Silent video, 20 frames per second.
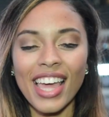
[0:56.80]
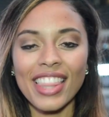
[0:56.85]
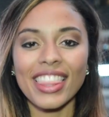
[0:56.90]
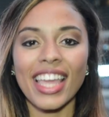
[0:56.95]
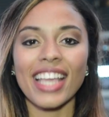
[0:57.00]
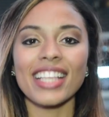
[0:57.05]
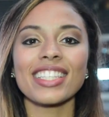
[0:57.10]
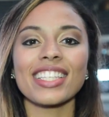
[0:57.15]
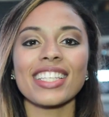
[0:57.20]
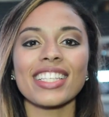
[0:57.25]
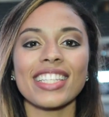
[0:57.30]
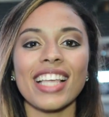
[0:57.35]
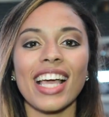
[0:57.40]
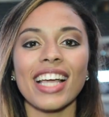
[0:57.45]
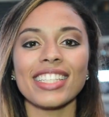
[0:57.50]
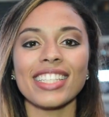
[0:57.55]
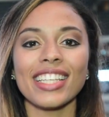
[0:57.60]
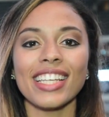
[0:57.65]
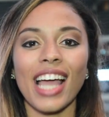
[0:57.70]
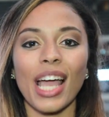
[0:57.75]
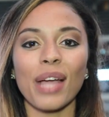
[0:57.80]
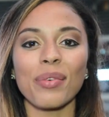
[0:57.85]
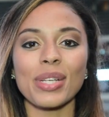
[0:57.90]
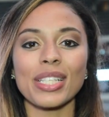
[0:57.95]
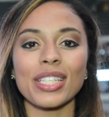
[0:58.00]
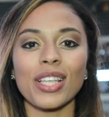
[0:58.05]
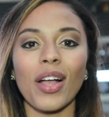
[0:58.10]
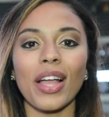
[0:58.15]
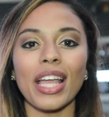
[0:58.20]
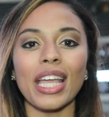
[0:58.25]
Thanks, Lizette. Tonight
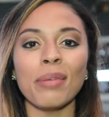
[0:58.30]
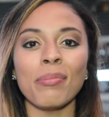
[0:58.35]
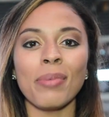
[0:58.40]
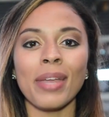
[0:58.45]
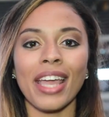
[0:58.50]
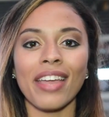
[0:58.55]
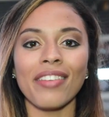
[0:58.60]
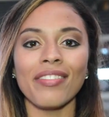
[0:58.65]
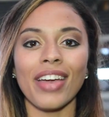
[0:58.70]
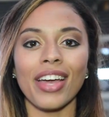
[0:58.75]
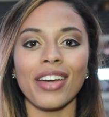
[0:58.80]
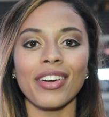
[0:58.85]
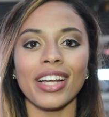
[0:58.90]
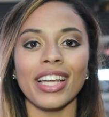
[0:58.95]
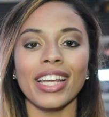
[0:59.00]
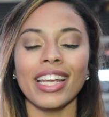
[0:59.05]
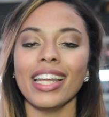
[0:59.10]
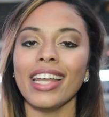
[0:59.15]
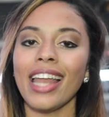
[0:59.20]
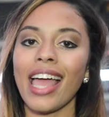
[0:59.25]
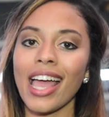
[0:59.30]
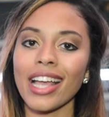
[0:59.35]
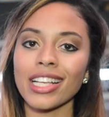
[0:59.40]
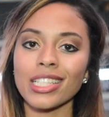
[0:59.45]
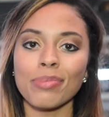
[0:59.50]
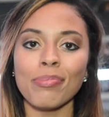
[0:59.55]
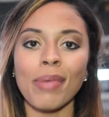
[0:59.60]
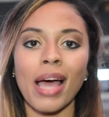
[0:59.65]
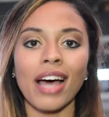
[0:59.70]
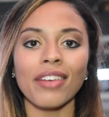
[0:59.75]
we saw NBA veteran and
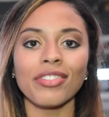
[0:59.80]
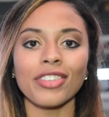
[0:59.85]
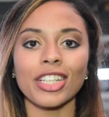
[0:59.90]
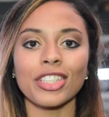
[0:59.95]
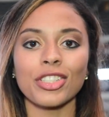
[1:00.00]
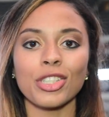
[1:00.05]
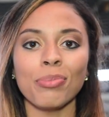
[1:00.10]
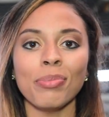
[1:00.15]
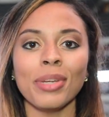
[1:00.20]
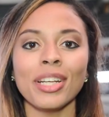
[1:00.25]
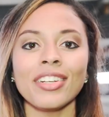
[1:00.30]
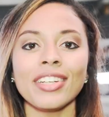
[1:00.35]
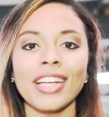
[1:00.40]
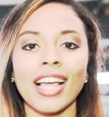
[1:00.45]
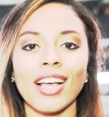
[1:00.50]
ex-Maverick Jameer